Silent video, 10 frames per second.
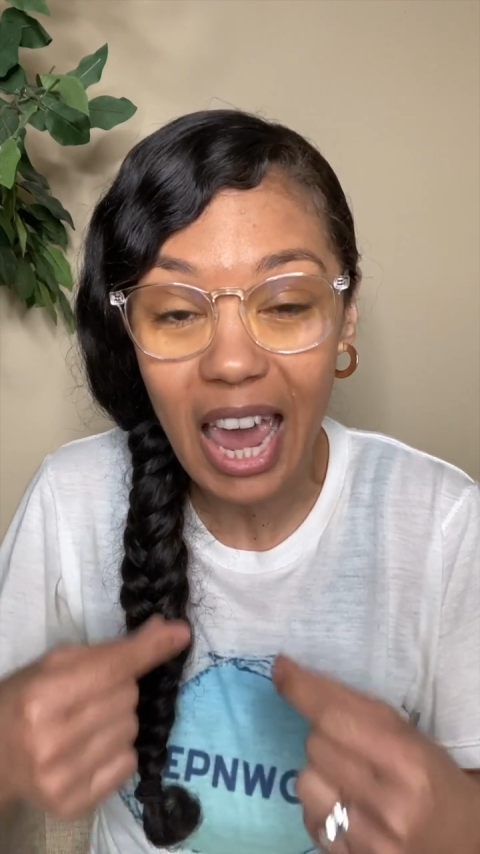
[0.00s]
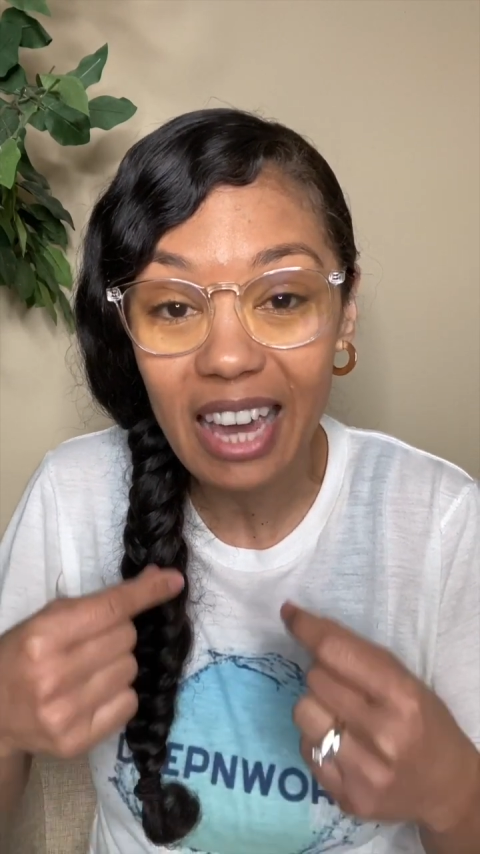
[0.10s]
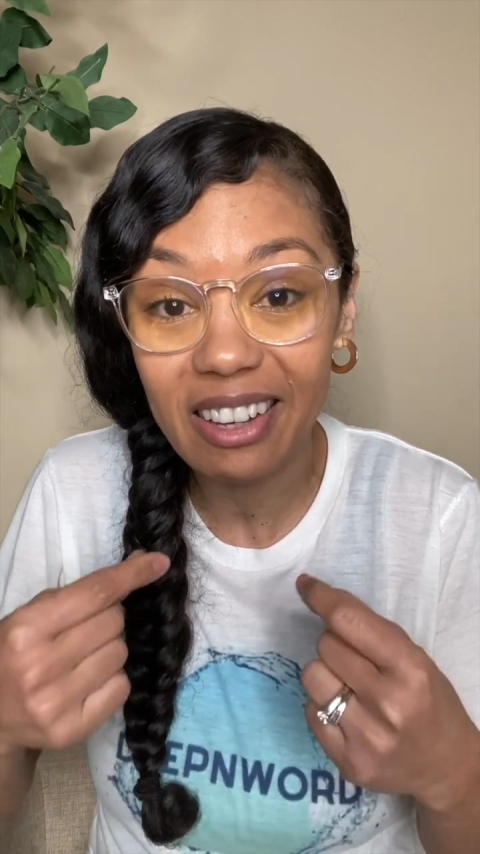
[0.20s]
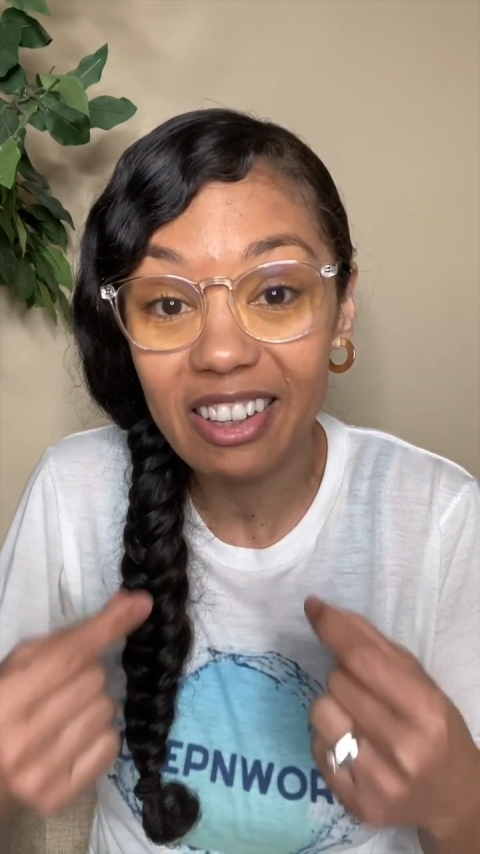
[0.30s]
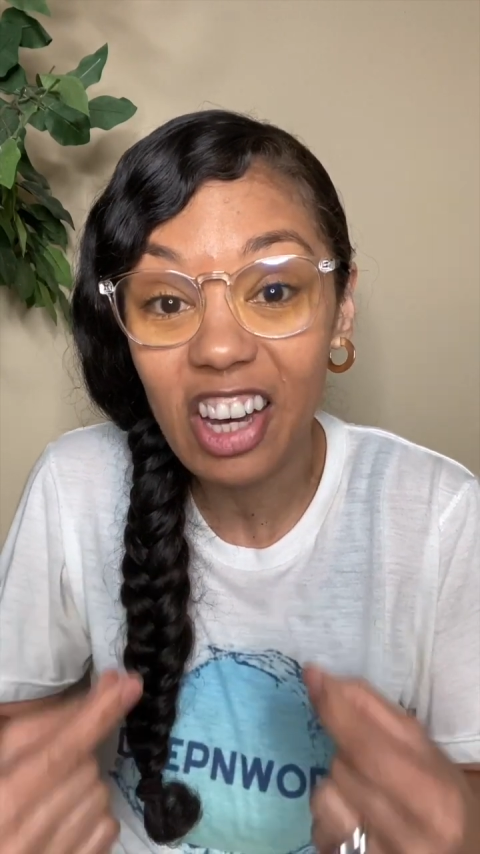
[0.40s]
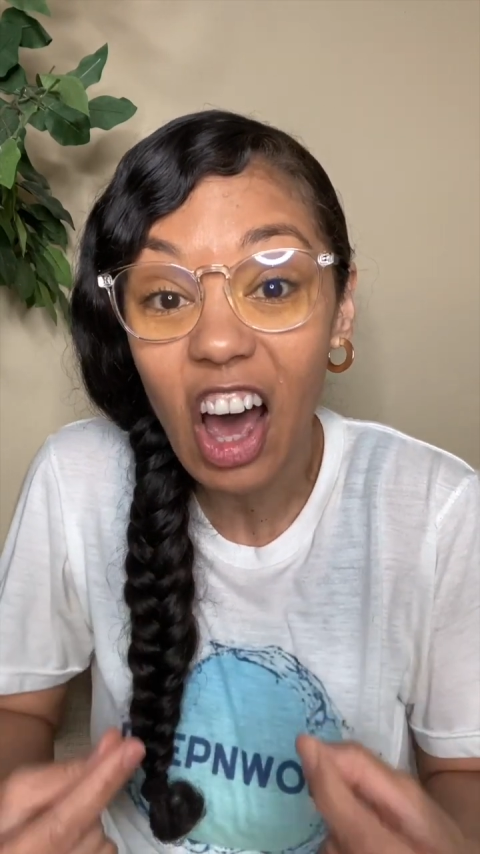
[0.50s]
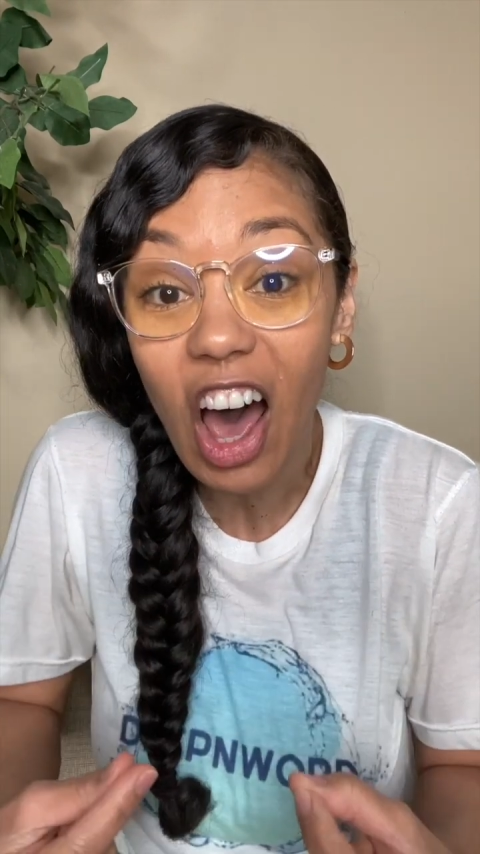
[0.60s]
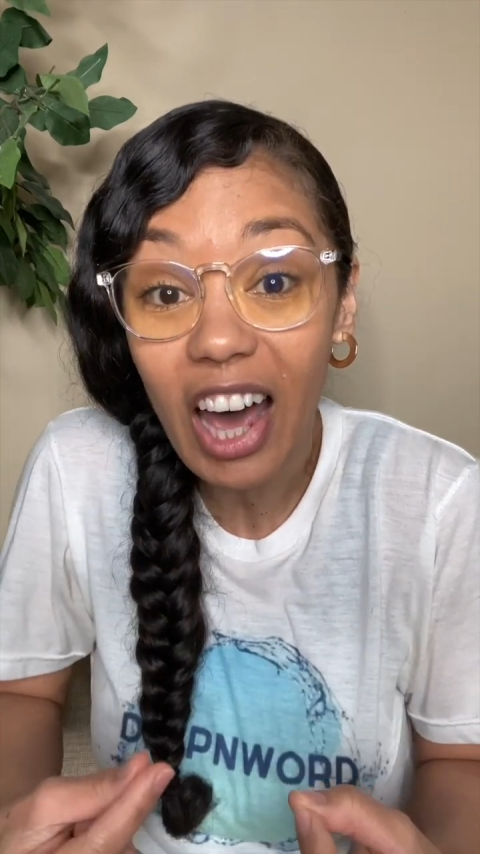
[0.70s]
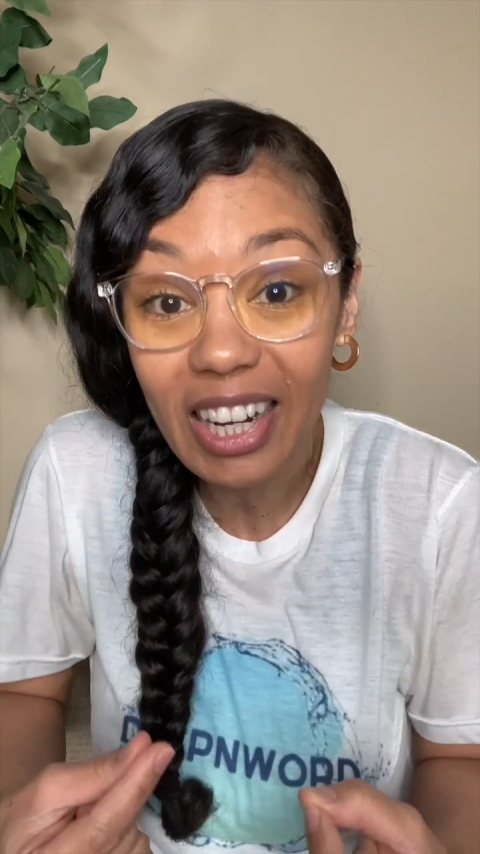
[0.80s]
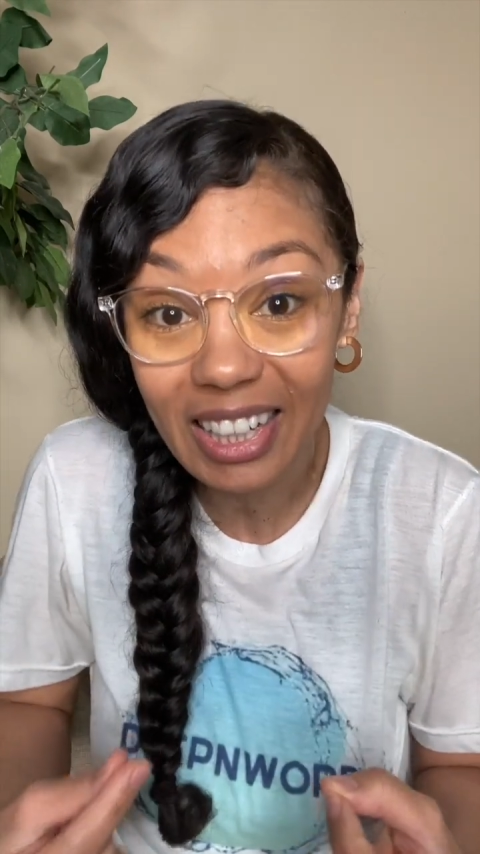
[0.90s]
a
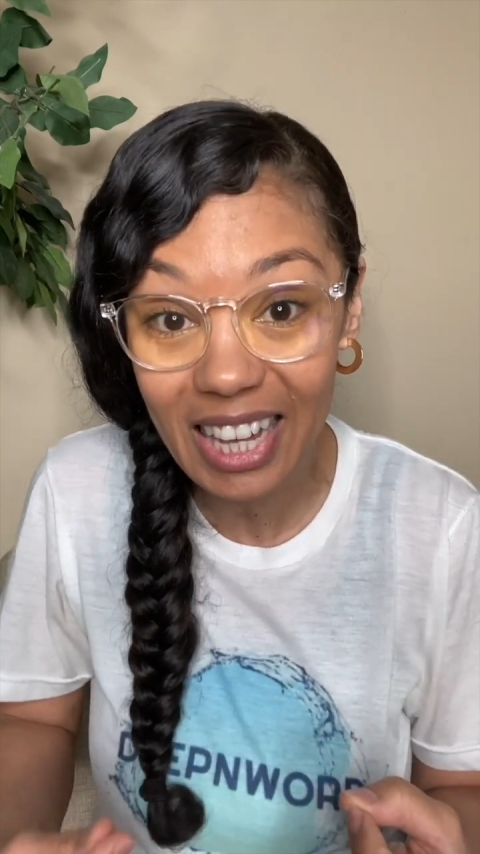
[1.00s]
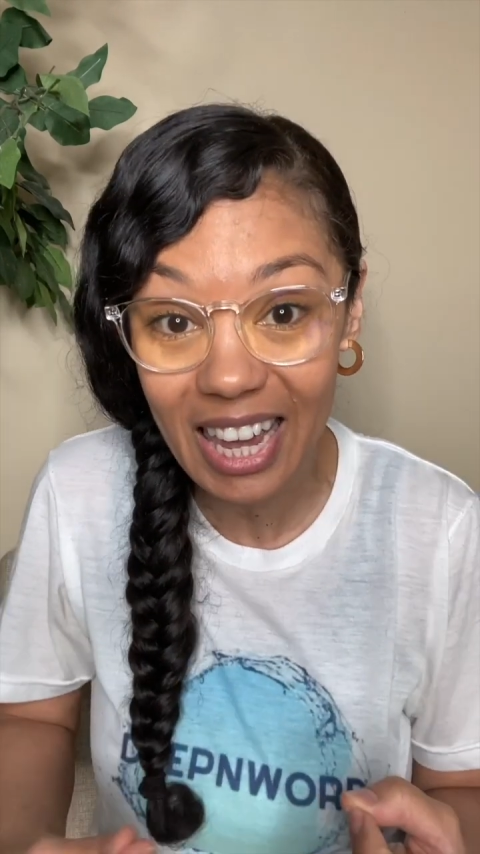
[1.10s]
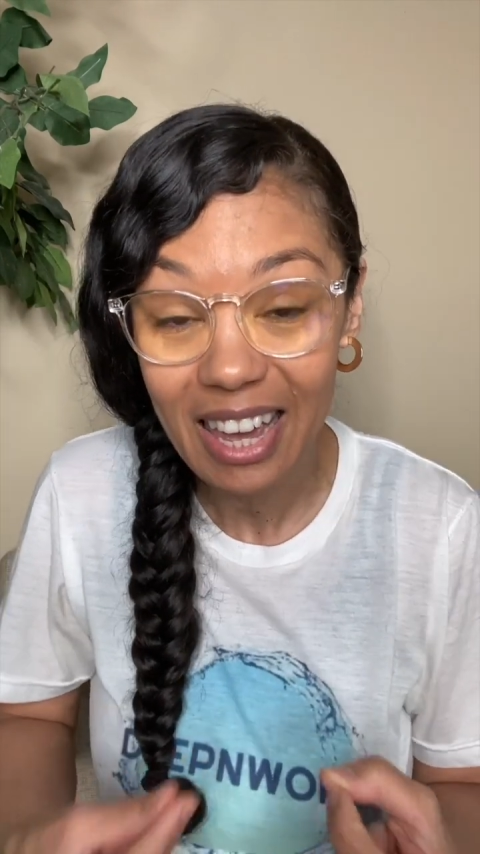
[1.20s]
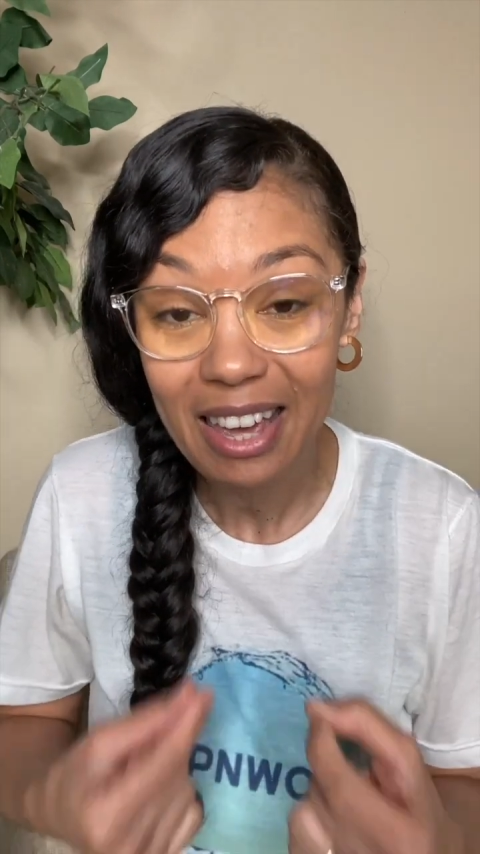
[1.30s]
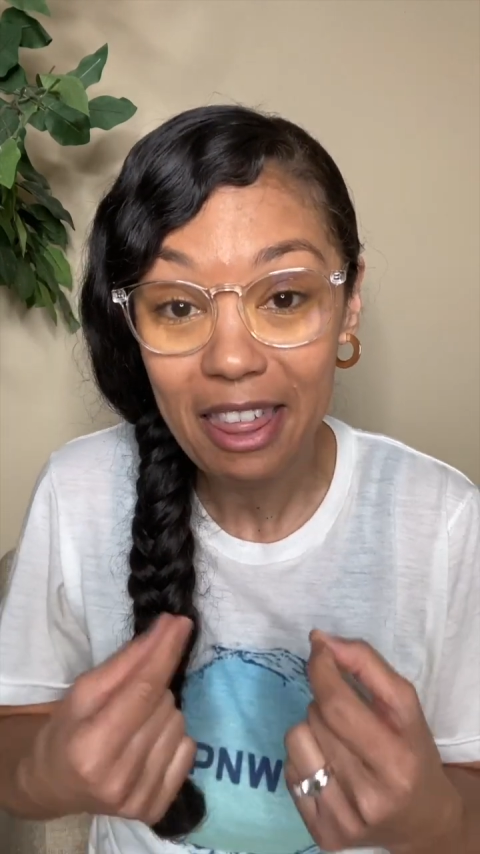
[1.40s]
godly